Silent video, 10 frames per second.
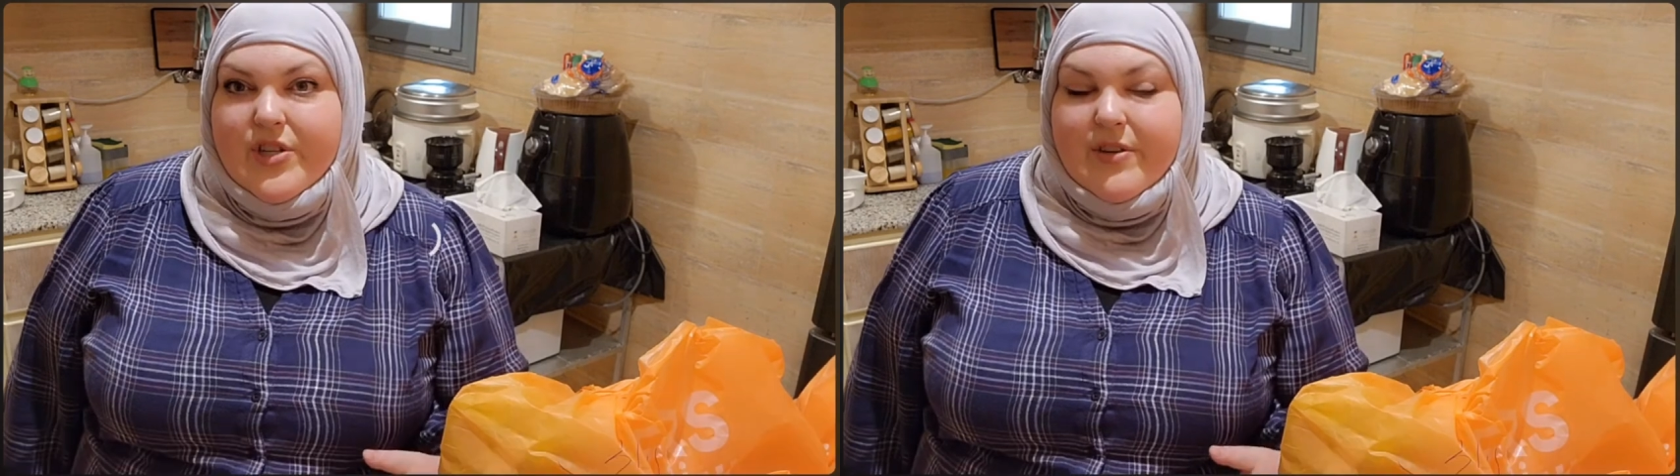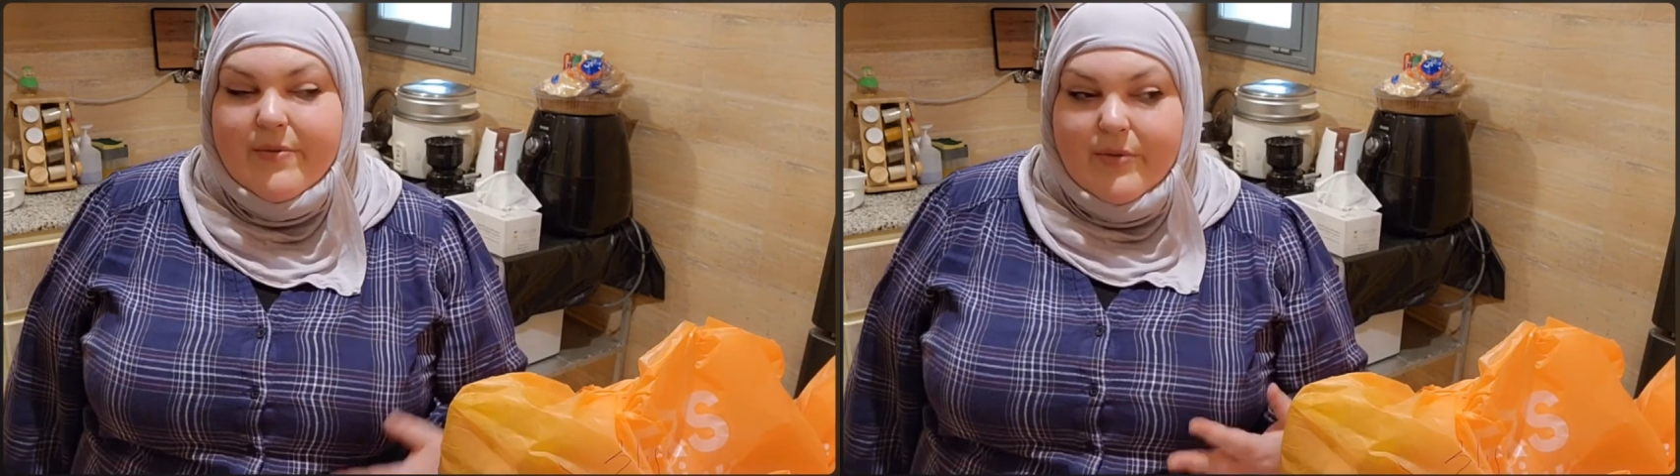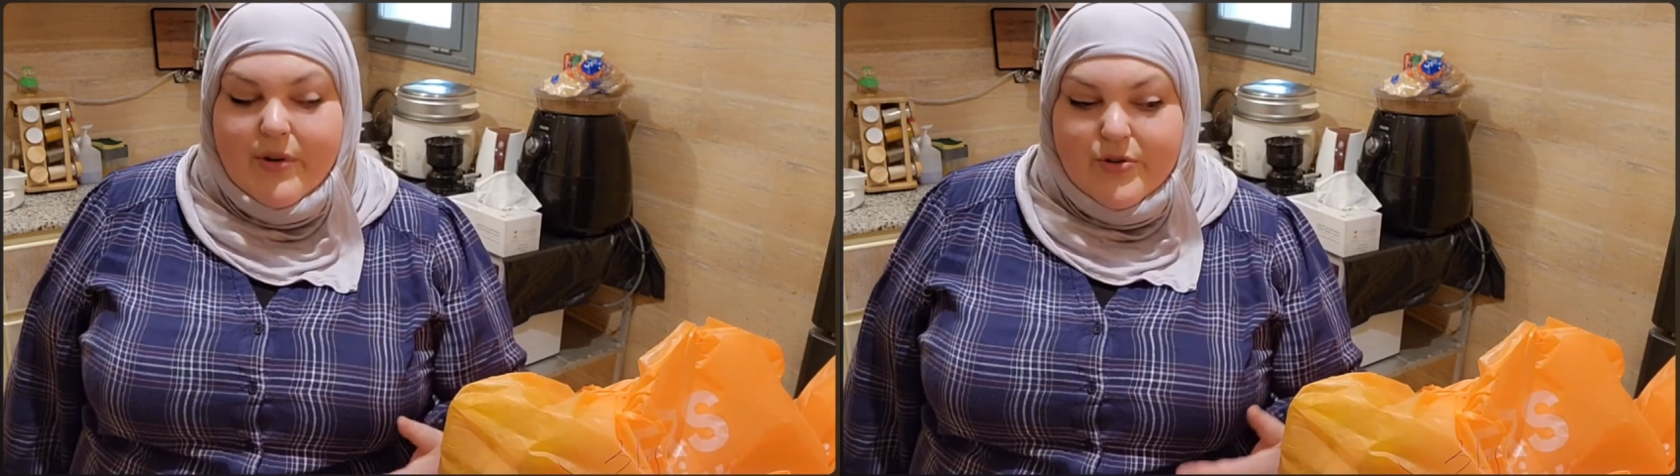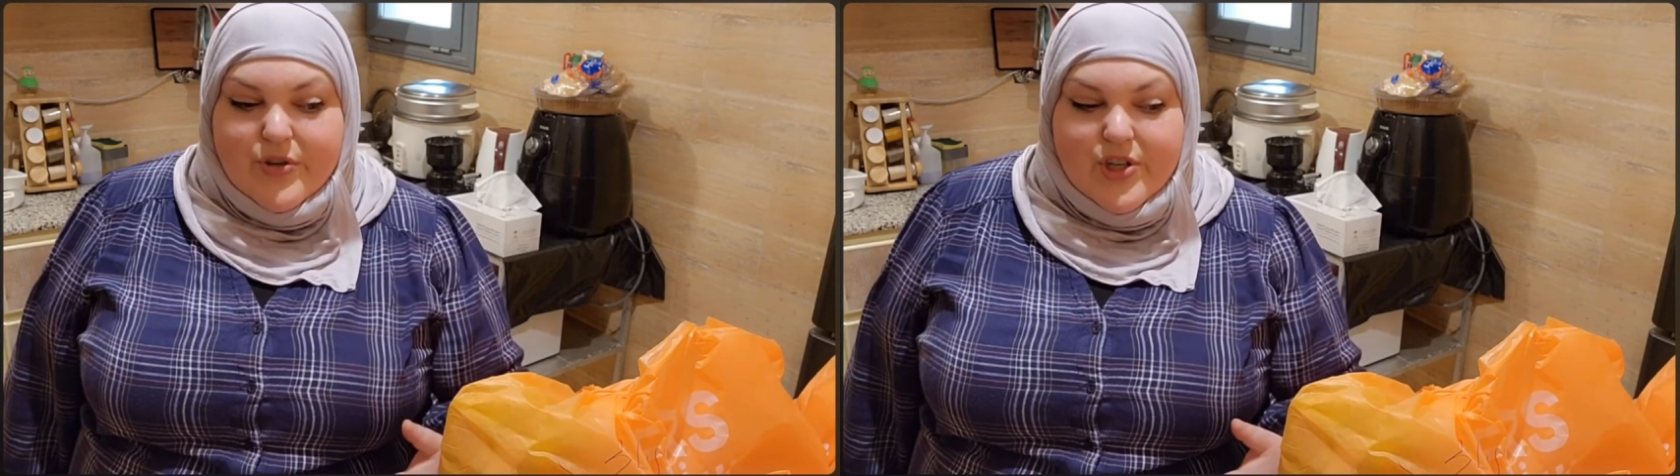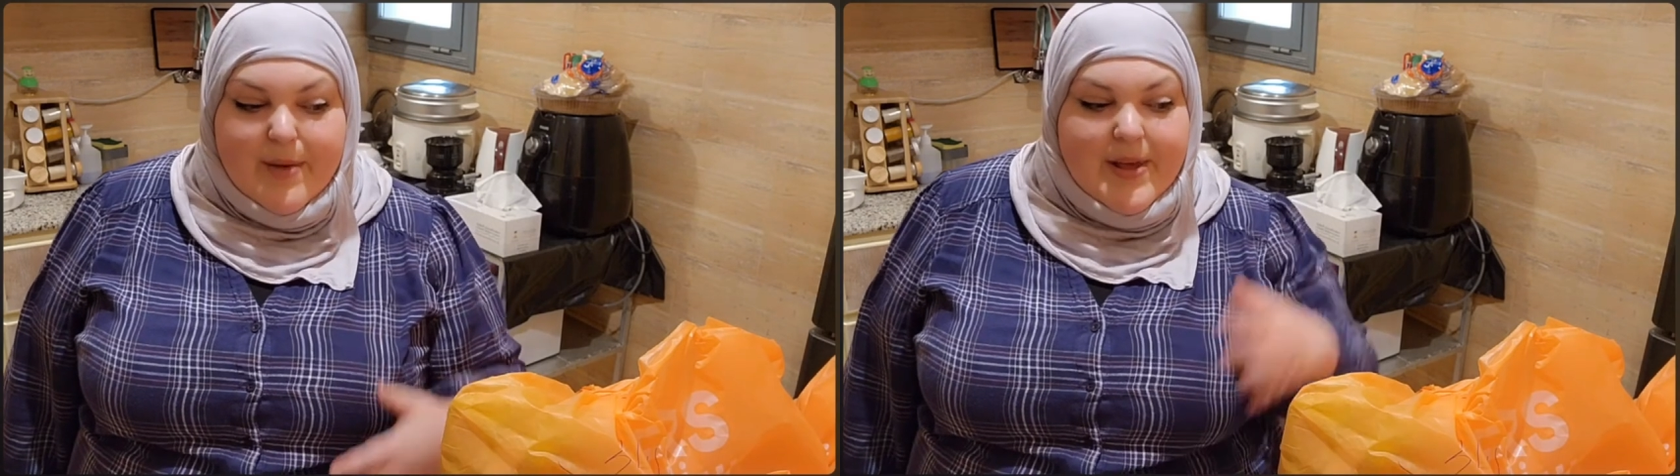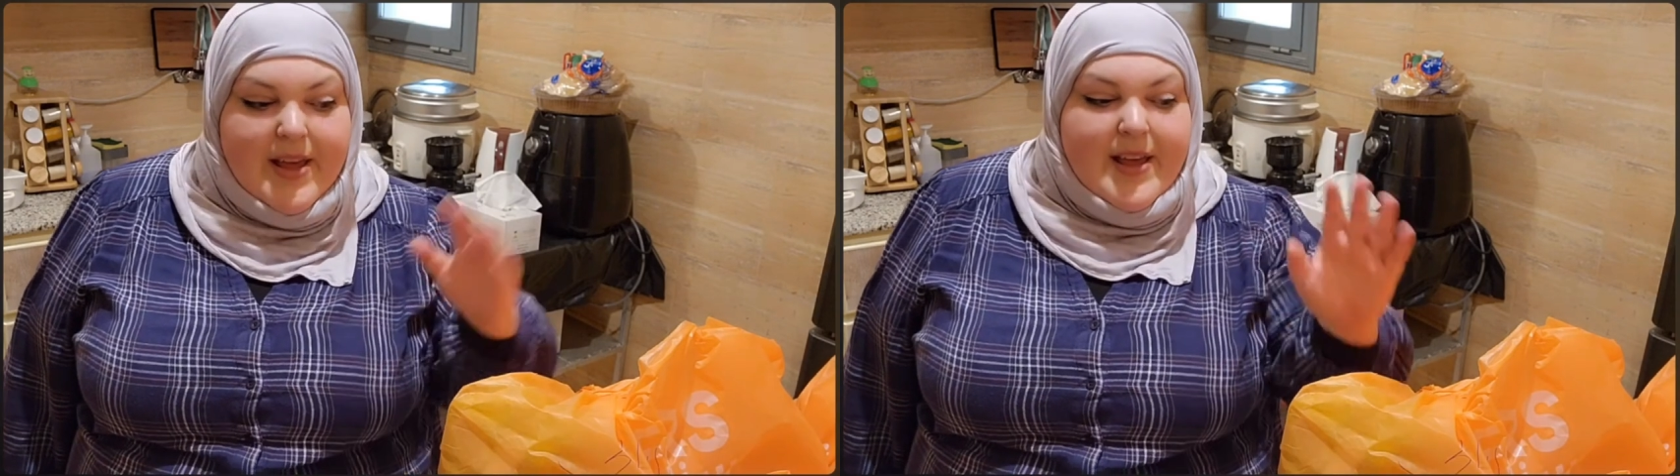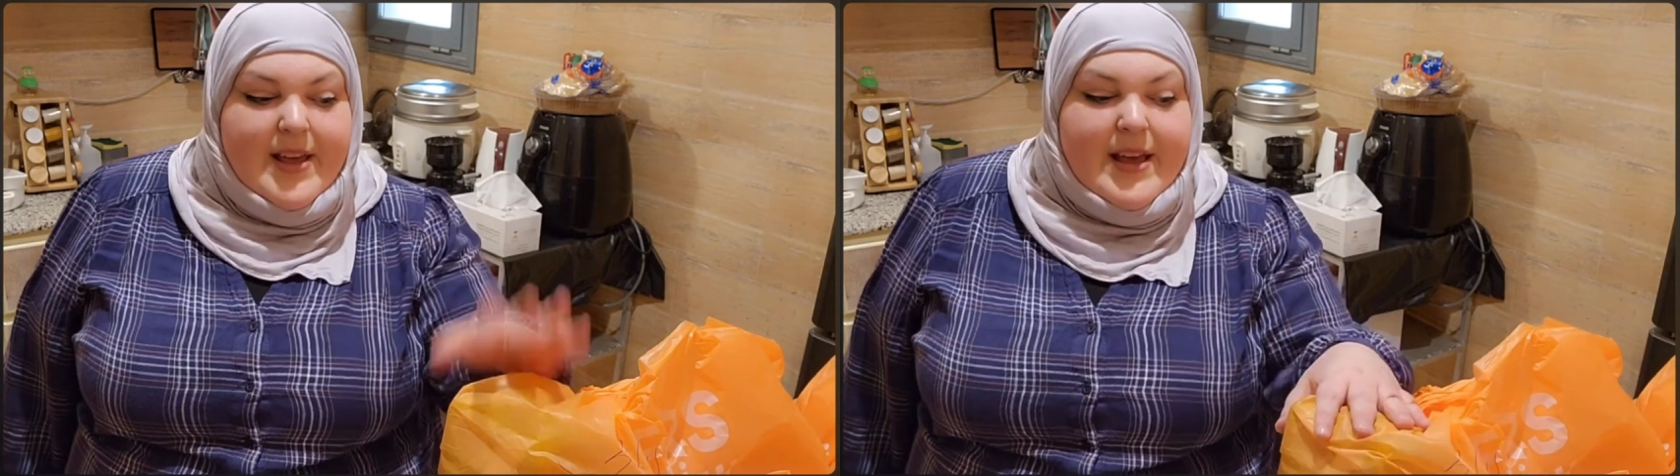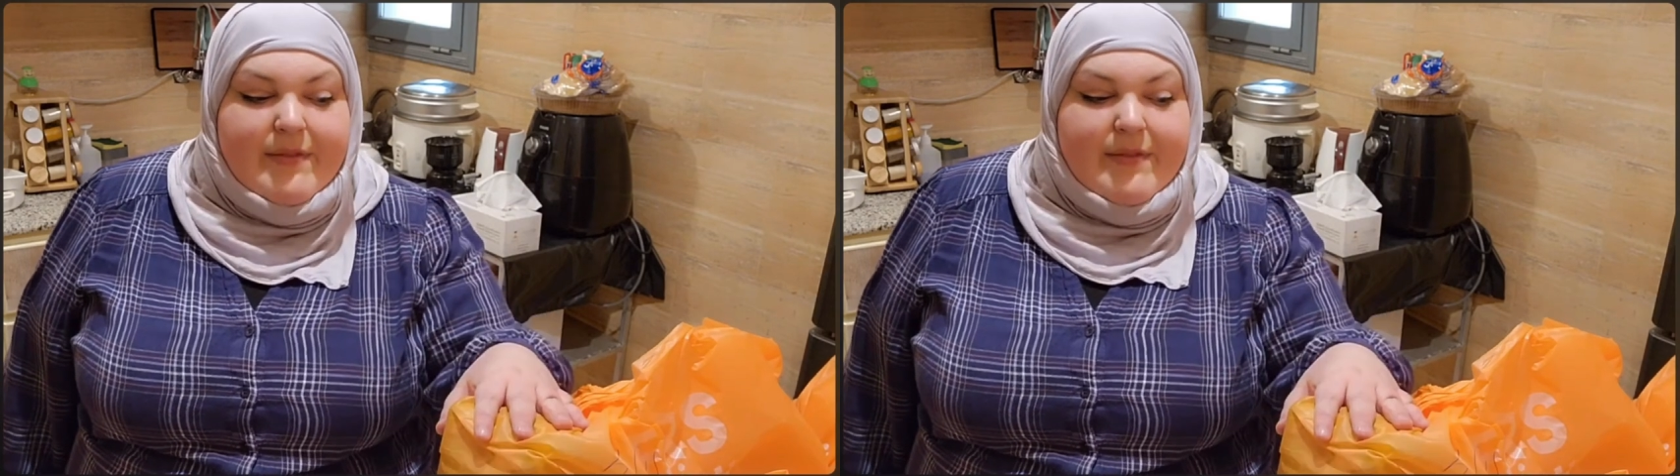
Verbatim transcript: Grocery, grocery shop,